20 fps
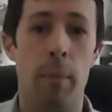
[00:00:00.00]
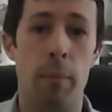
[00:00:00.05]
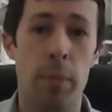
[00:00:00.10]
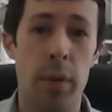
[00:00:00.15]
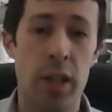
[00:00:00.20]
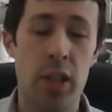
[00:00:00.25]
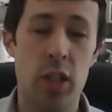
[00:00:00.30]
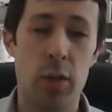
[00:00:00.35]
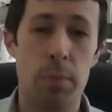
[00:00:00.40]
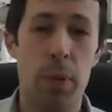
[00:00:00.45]

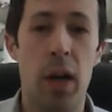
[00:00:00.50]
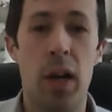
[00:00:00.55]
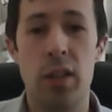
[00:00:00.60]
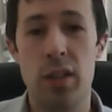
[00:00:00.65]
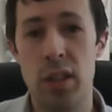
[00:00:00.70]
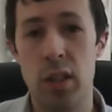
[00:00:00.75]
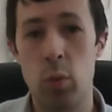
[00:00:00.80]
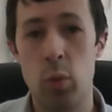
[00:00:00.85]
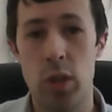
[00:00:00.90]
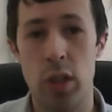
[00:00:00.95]
because
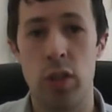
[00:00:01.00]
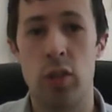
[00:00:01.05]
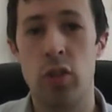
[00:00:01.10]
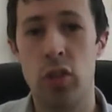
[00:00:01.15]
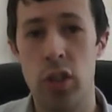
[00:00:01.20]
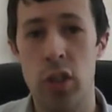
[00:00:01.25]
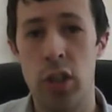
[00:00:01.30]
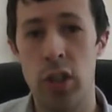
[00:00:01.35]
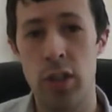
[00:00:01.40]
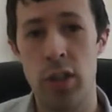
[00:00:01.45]
passing was
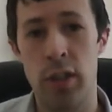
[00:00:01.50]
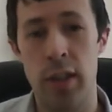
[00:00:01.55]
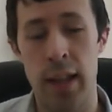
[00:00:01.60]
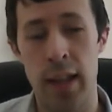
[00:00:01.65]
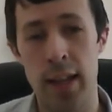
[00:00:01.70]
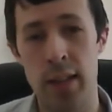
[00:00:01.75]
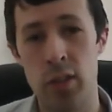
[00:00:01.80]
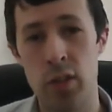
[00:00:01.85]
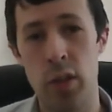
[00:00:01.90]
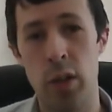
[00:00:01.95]
uncertain
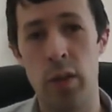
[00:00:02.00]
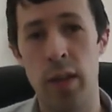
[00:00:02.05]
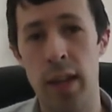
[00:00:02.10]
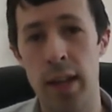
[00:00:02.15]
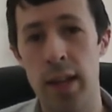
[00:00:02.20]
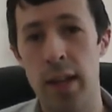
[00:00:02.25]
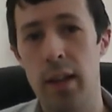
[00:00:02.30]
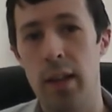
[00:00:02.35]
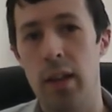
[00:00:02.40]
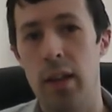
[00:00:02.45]
there. So
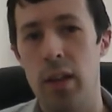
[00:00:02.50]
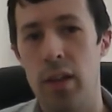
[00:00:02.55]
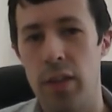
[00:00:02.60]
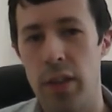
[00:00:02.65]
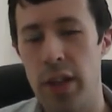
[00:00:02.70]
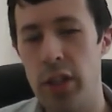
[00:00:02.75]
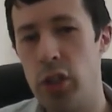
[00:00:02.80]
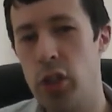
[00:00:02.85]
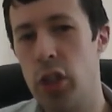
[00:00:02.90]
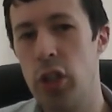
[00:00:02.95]

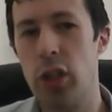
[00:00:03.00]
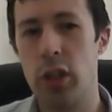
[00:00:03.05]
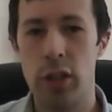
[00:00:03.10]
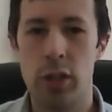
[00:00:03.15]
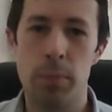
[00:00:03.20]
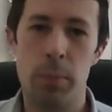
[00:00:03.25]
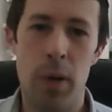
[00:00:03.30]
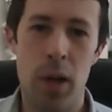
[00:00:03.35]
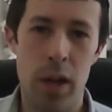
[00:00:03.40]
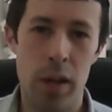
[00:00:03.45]
they
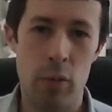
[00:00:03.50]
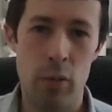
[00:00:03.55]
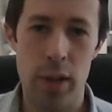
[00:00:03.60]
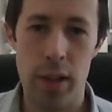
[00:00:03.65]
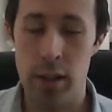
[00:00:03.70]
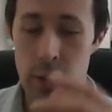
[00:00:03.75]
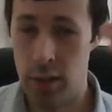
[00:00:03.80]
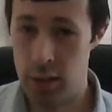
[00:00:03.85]
junked my written